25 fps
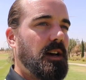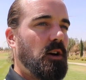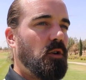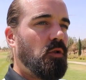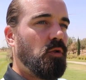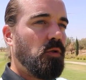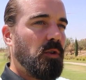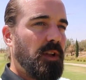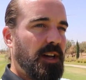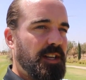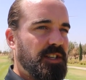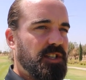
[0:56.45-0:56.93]

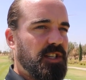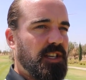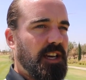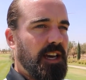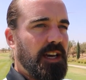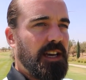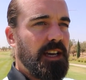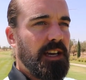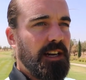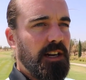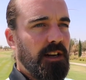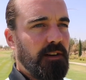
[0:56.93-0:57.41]
All
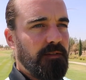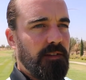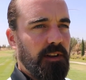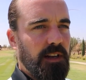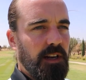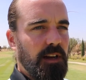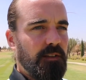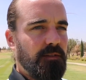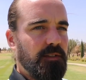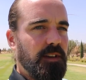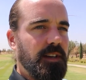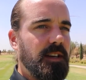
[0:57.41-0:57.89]
educated, lovely,
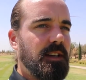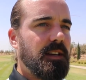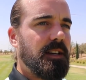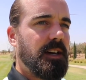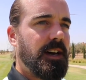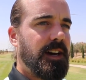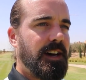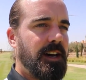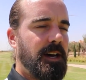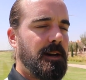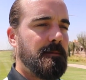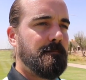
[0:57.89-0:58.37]
lovely.
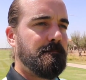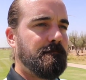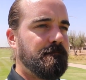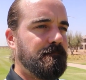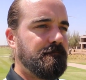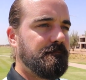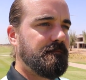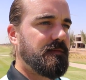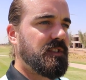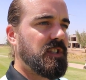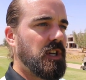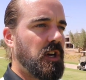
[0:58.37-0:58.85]

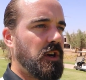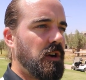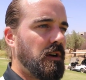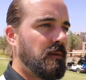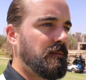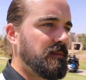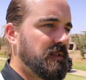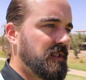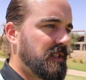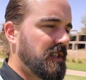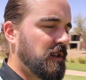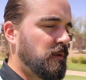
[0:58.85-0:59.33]
So
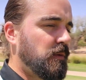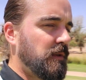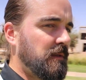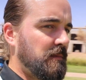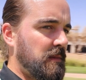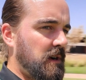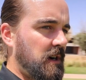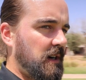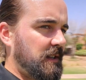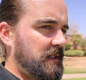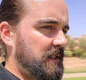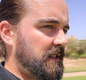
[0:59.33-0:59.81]
I'm still with
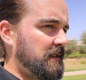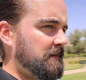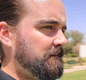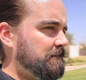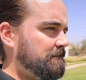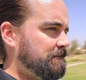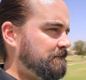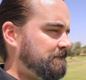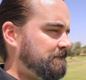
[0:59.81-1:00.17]
Martin.